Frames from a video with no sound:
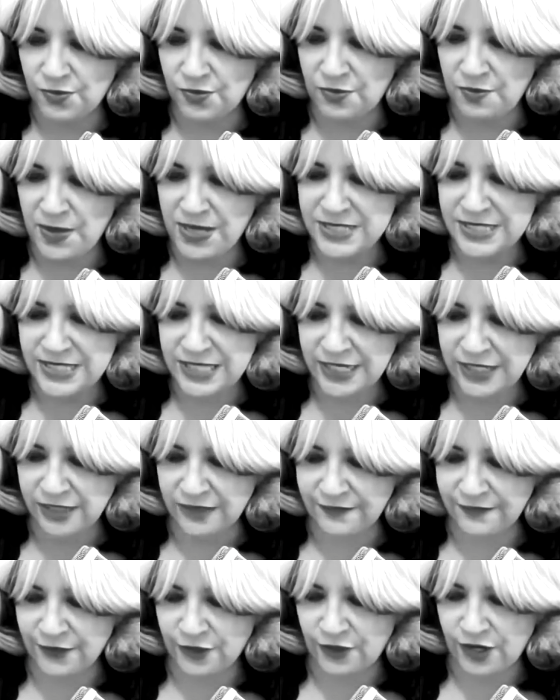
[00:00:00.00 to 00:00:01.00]
The best that I
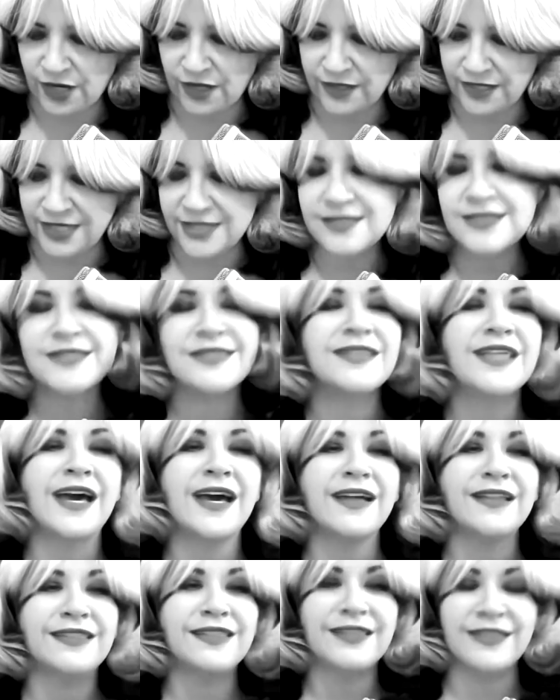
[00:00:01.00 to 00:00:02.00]
could figure out is
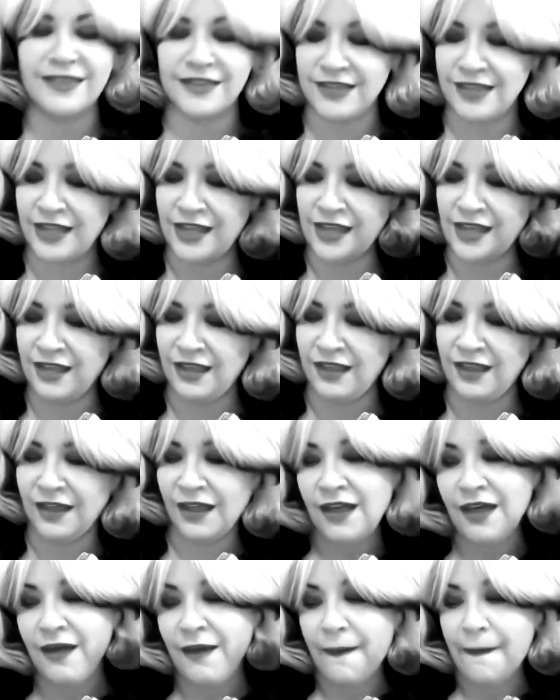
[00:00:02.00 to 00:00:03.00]
that the